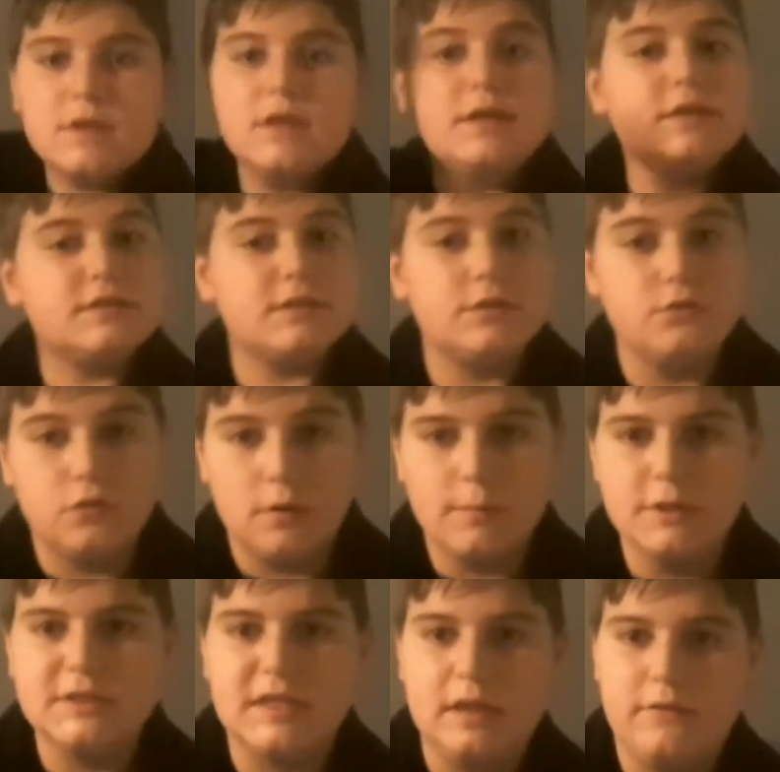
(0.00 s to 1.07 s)
It is the
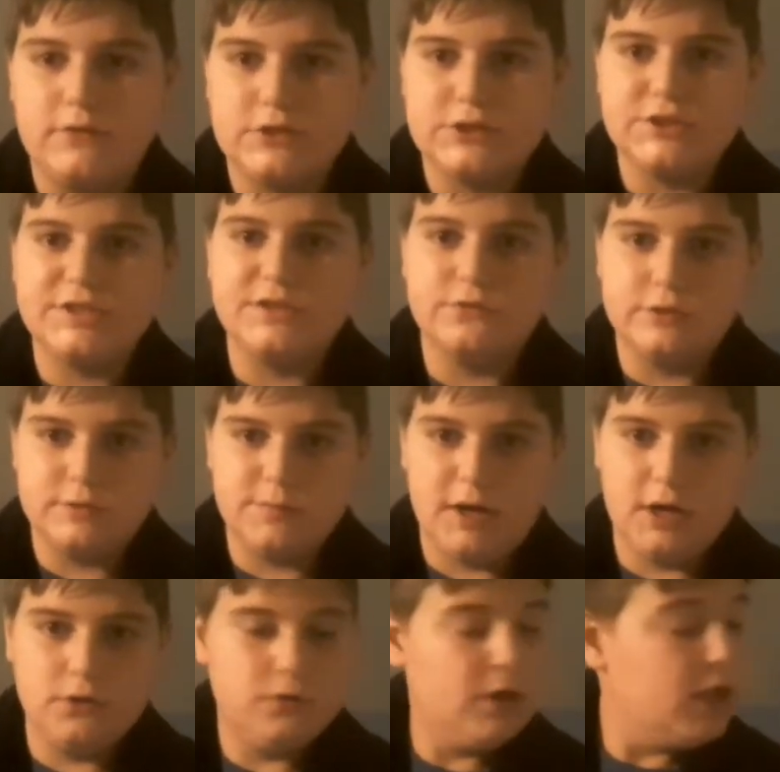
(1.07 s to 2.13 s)
normal television series
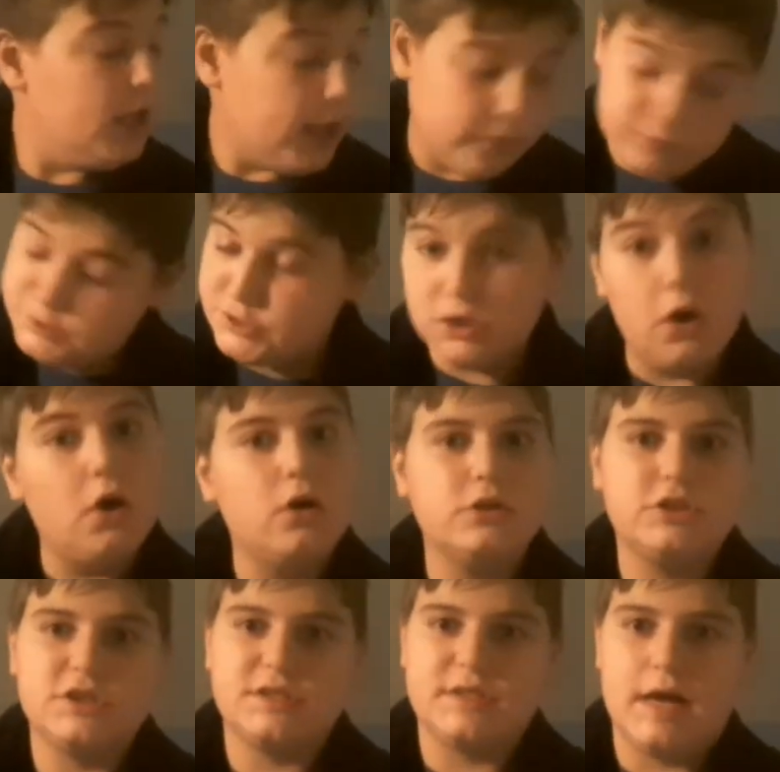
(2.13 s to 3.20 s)
model, and we should all
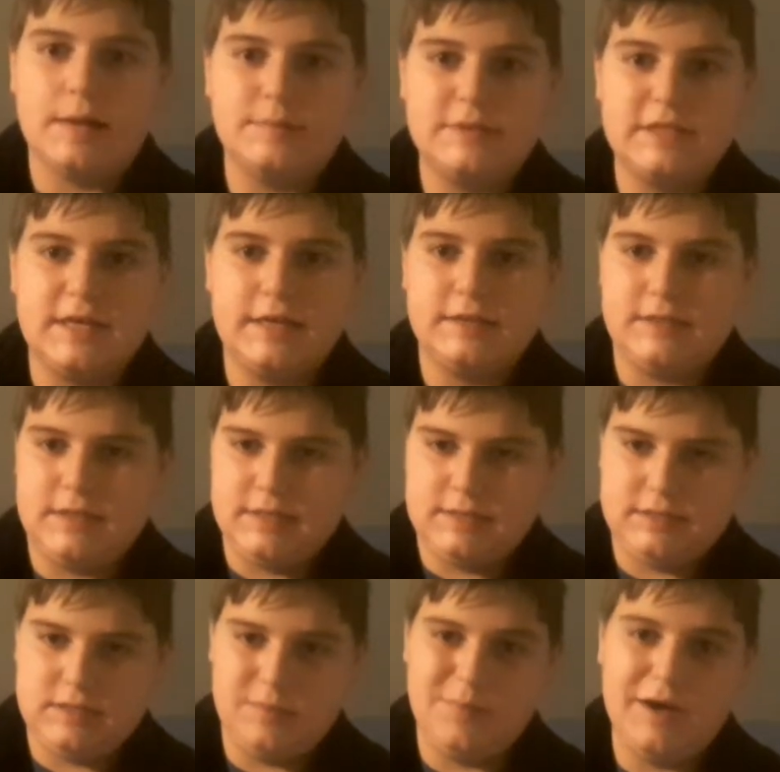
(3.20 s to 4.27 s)
just stop saying that
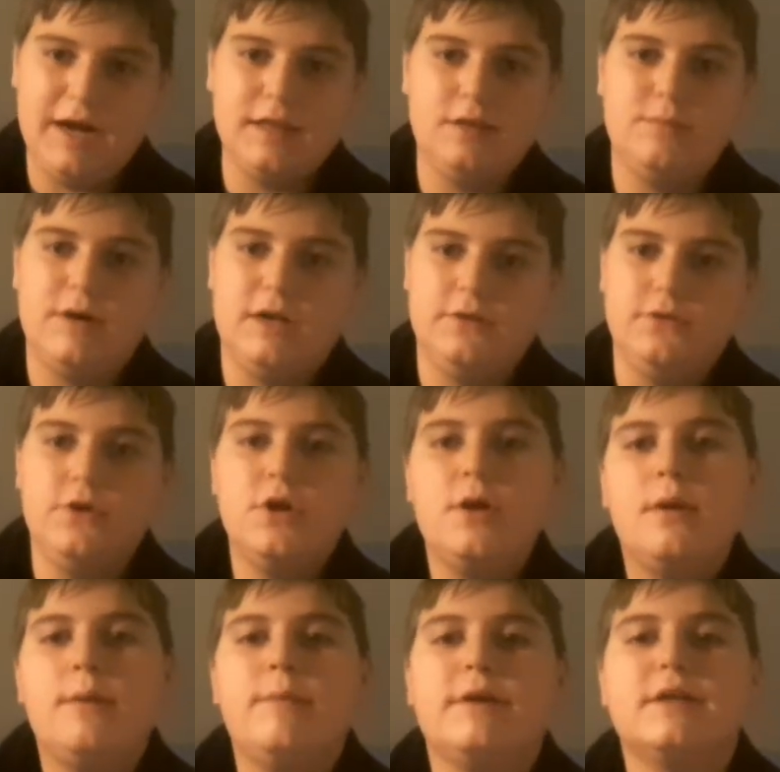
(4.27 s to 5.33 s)
it's the pilot model,
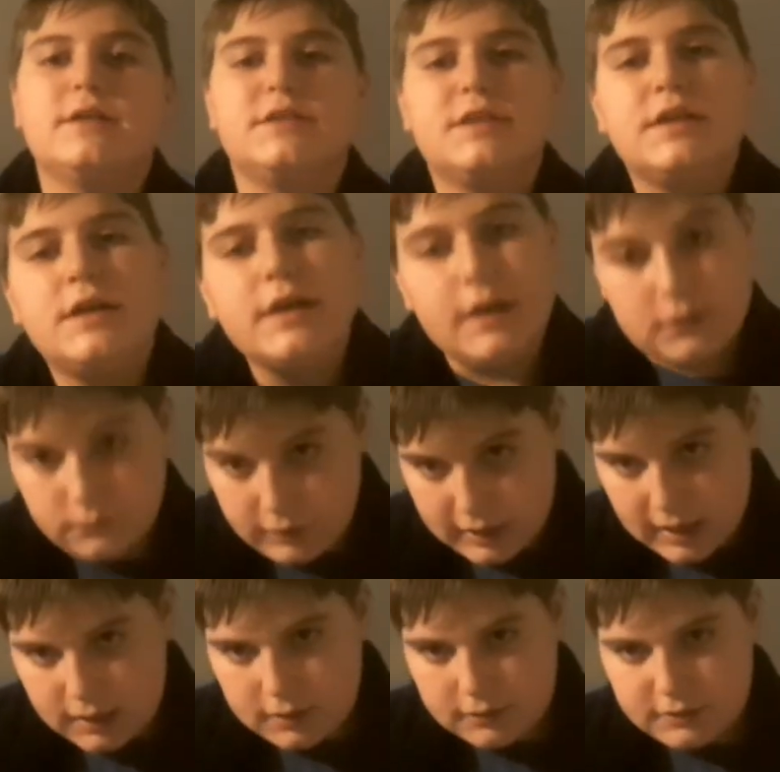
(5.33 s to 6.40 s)
because in
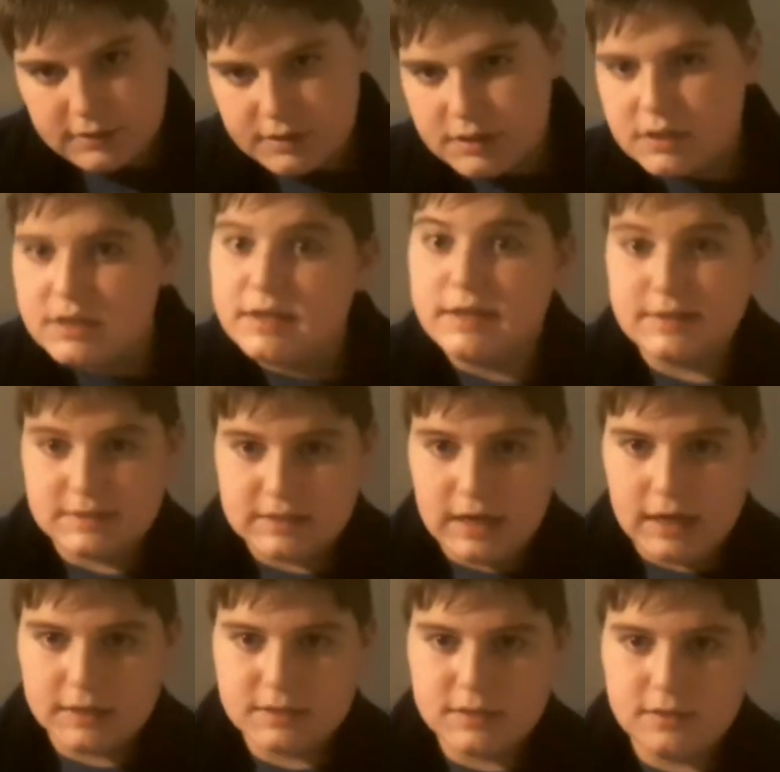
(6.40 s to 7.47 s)
reality, it's
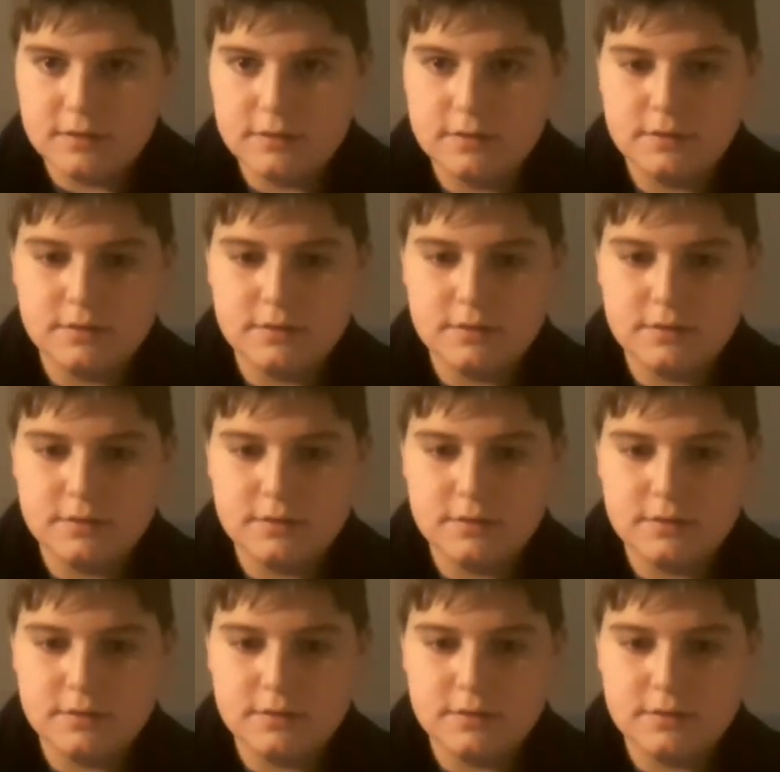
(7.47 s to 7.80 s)
not.